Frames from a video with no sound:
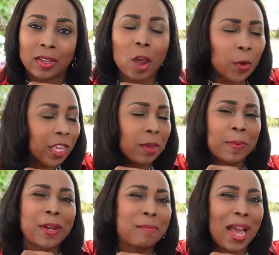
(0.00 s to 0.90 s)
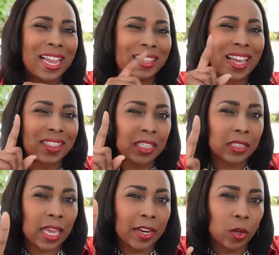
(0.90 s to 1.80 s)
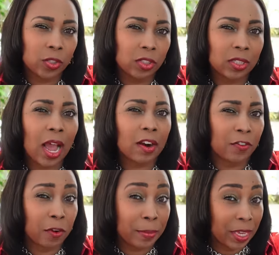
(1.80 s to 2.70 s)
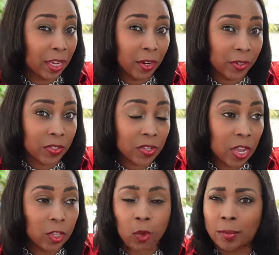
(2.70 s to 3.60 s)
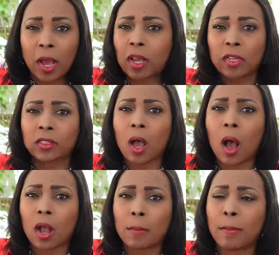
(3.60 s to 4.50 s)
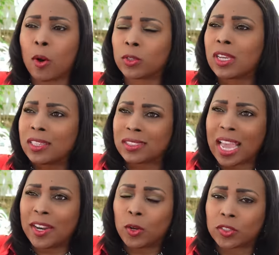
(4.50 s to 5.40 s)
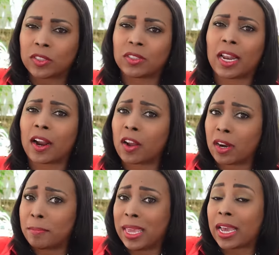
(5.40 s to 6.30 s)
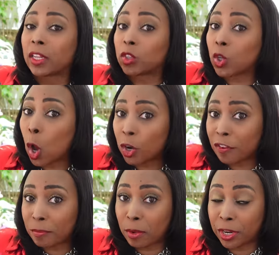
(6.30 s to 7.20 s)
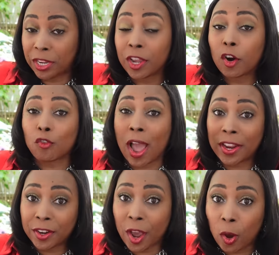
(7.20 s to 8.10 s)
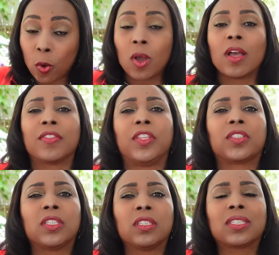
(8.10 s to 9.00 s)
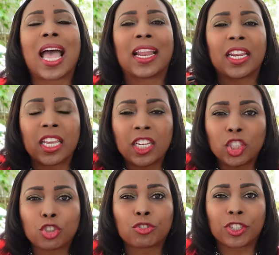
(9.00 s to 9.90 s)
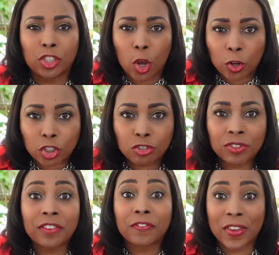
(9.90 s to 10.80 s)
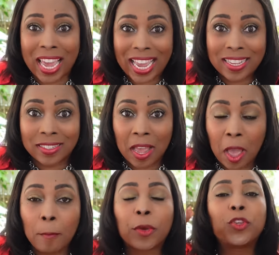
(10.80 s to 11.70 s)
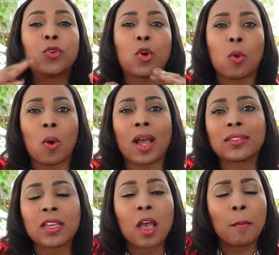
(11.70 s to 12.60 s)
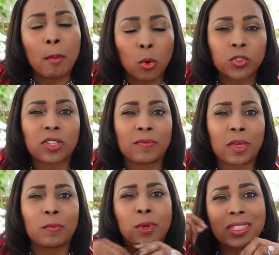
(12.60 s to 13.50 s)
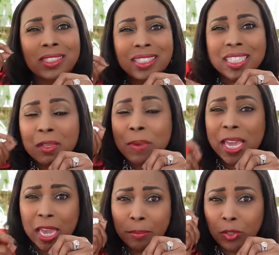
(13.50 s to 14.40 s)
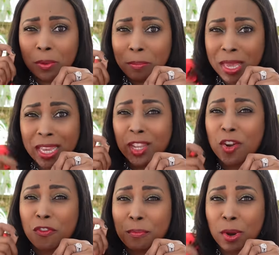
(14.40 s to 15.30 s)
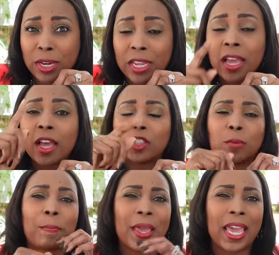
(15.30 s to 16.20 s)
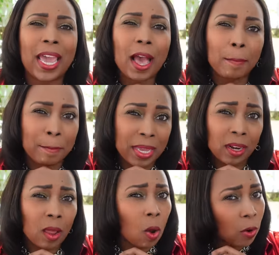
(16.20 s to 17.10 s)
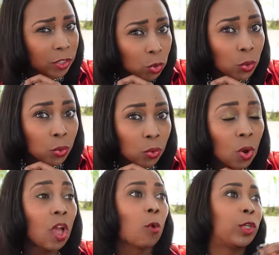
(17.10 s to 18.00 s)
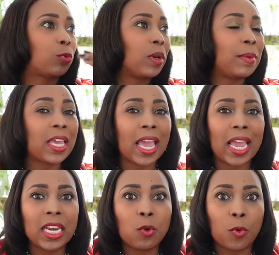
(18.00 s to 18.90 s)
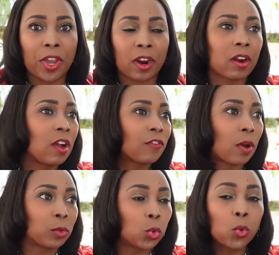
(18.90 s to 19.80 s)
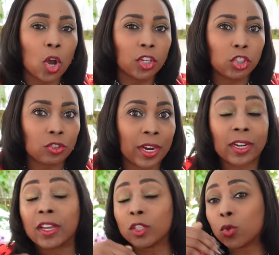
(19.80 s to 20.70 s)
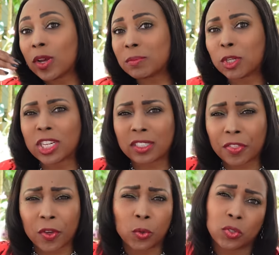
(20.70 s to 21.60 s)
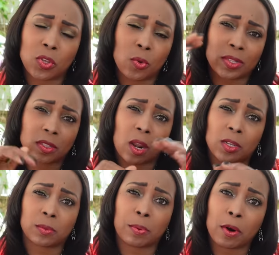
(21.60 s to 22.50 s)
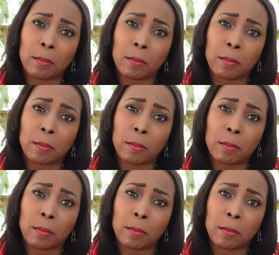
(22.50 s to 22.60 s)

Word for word: Now, keep in mind that these side hustles are for beginners. So I'm not going to talk about side hustles that are going to make a ton of money right now. This is an introductory phase. But you know what? Most of them will still be able to make enough money to pay a bill or two, which will be anywhere from two hundred to as much as one thousand US dollars per